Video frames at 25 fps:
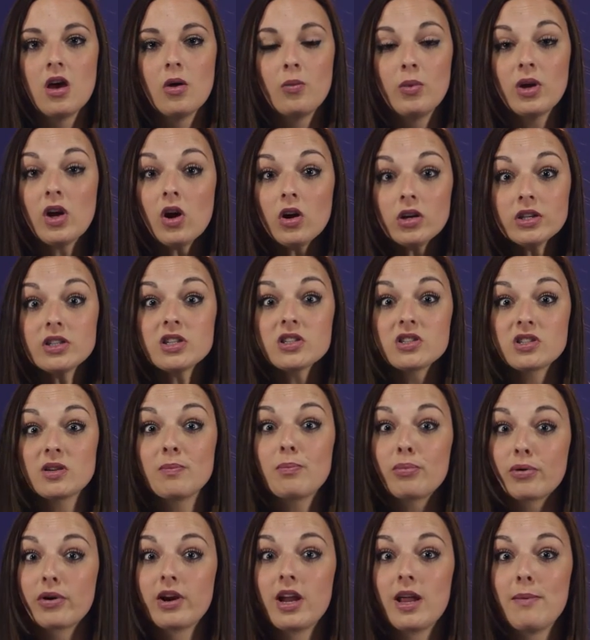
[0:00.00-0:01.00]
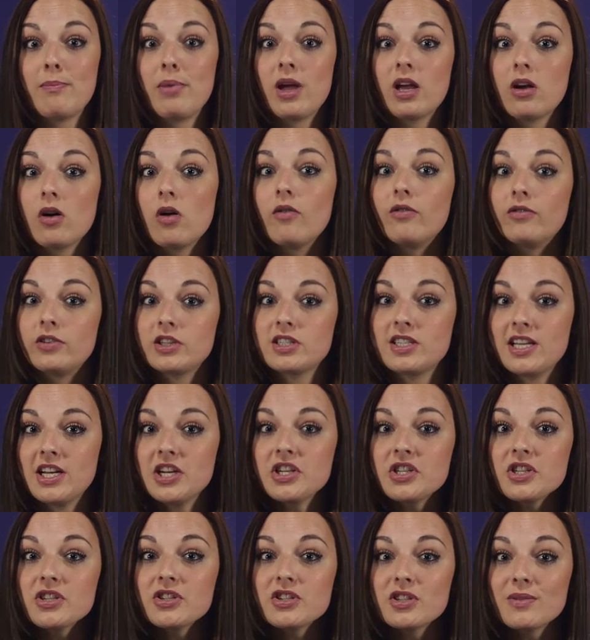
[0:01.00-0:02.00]
We got into some pretty big
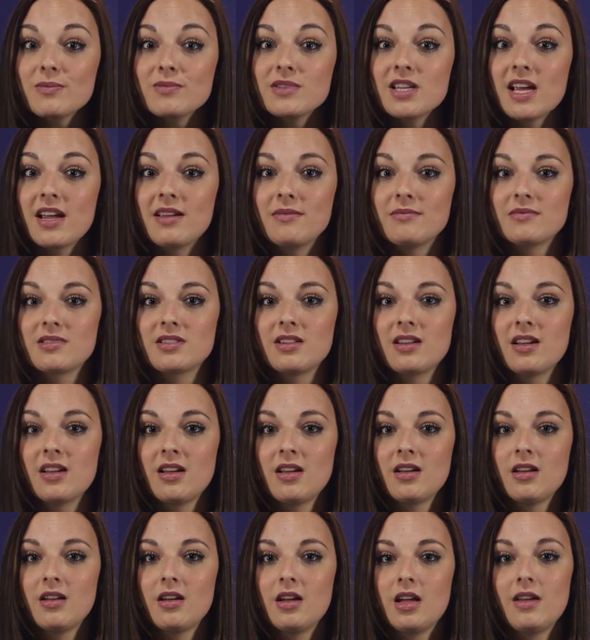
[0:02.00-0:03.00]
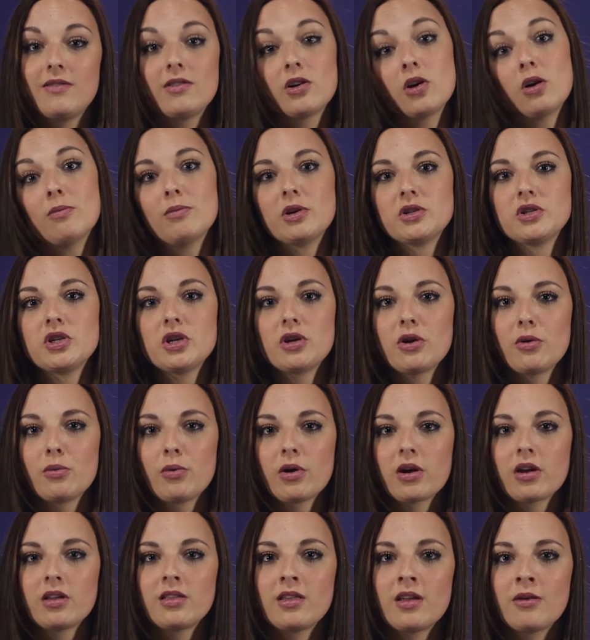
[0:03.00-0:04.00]
conversations sometimes. Even got my tutor
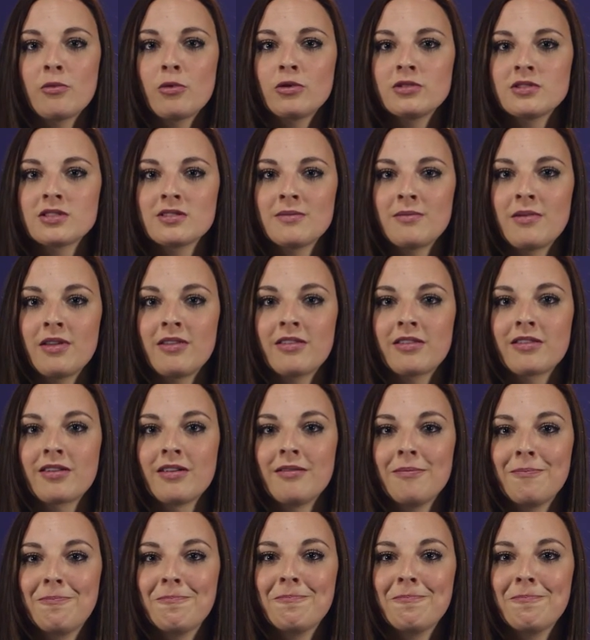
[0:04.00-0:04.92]
working there once a month.